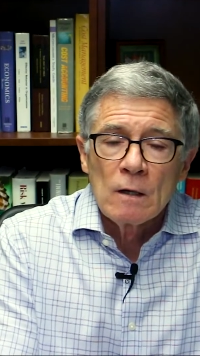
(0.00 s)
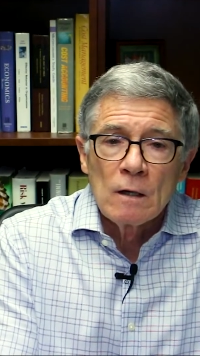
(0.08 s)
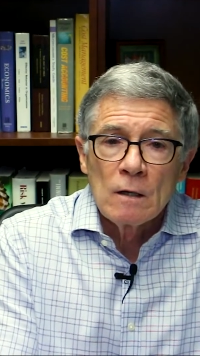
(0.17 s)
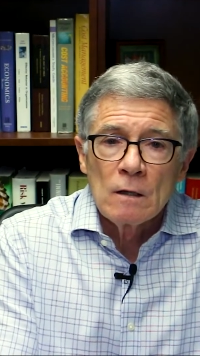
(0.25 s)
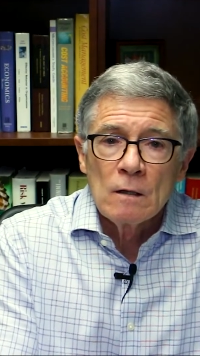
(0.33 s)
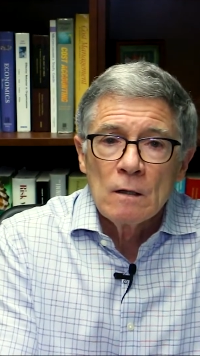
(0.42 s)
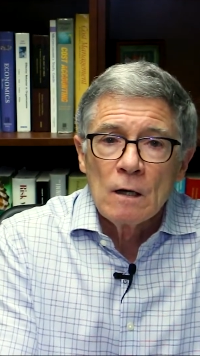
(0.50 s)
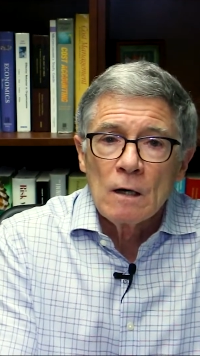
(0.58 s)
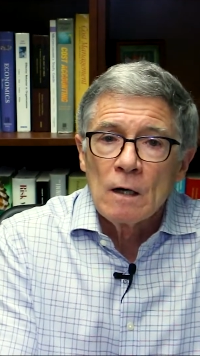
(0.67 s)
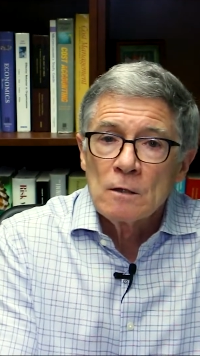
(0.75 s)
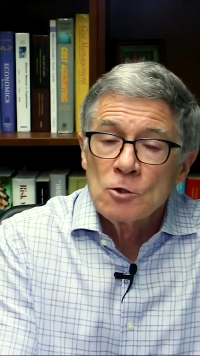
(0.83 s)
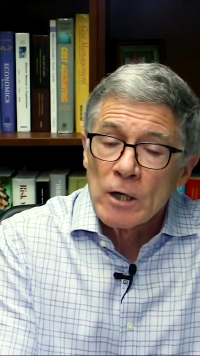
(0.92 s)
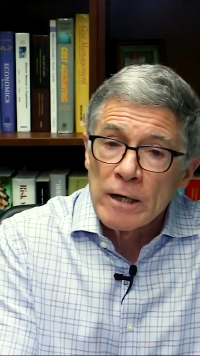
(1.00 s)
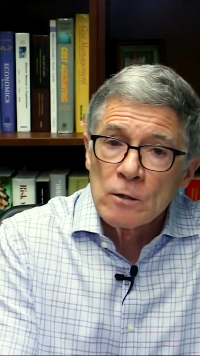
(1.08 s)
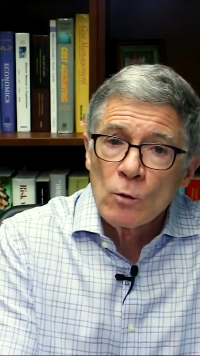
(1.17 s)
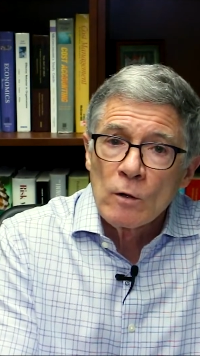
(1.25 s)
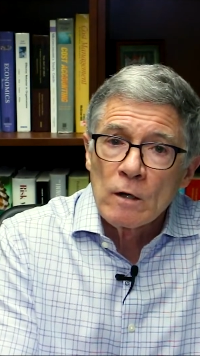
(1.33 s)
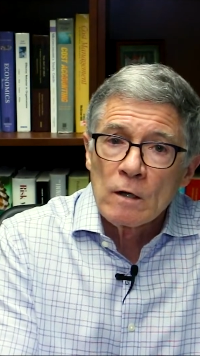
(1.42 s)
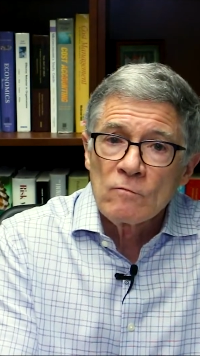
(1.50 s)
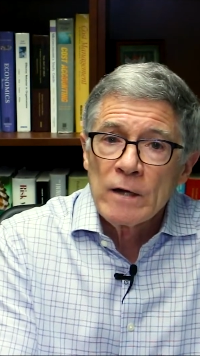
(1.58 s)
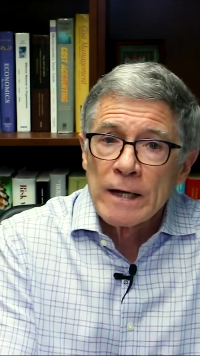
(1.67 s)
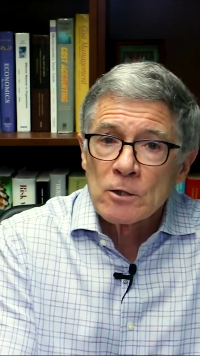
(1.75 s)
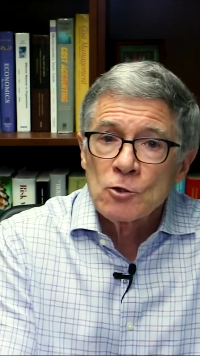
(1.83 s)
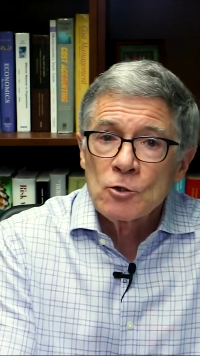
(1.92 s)
in January of
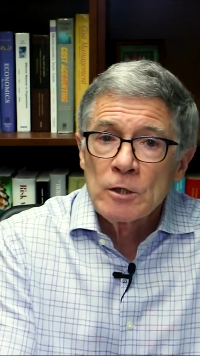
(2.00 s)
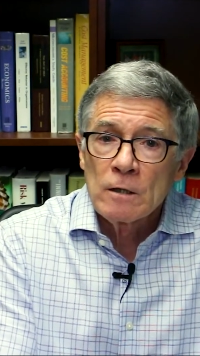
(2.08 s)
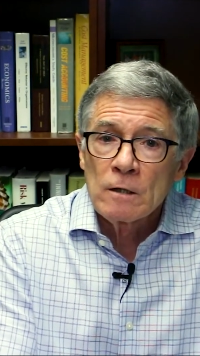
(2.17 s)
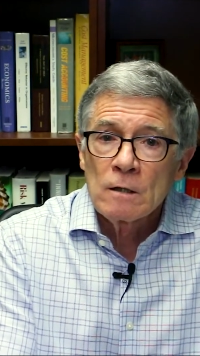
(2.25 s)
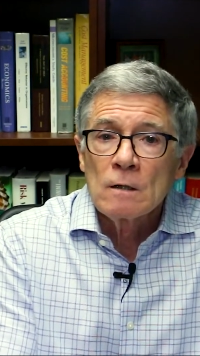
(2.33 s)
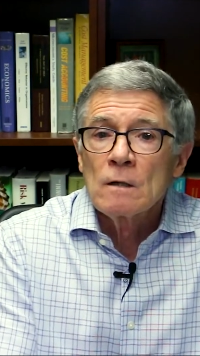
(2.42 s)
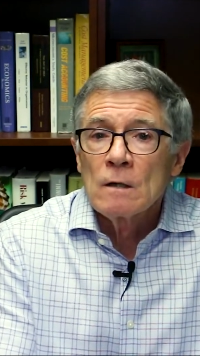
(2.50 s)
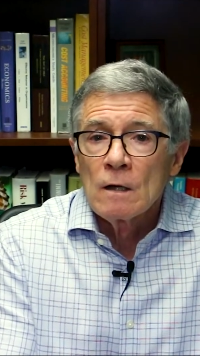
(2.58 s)
next year,